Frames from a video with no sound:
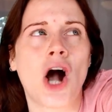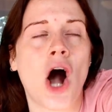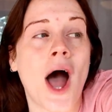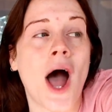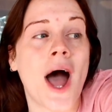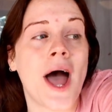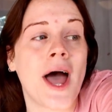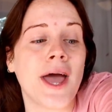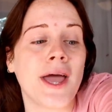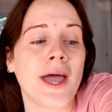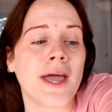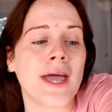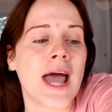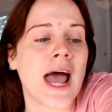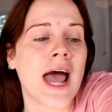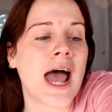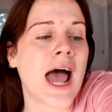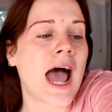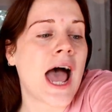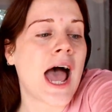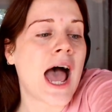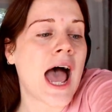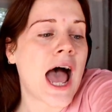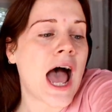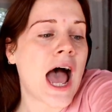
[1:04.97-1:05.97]

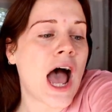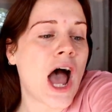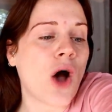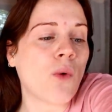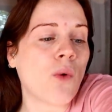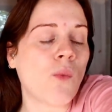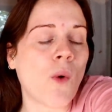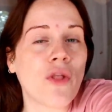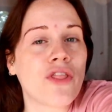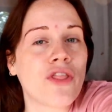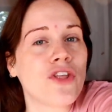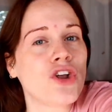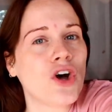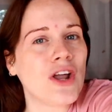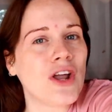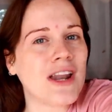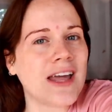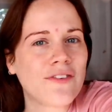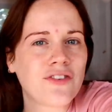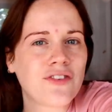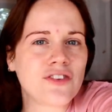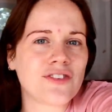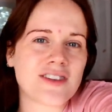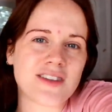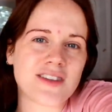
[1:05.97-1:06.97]
Well, they're not
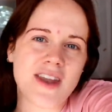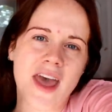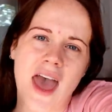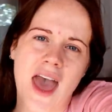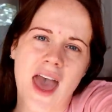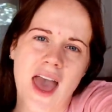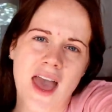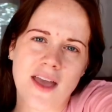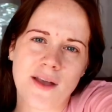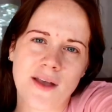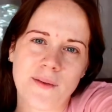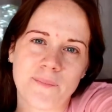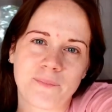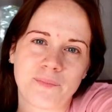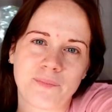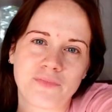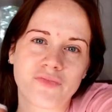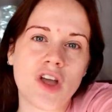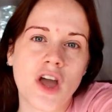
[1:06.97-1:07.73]
leaving today.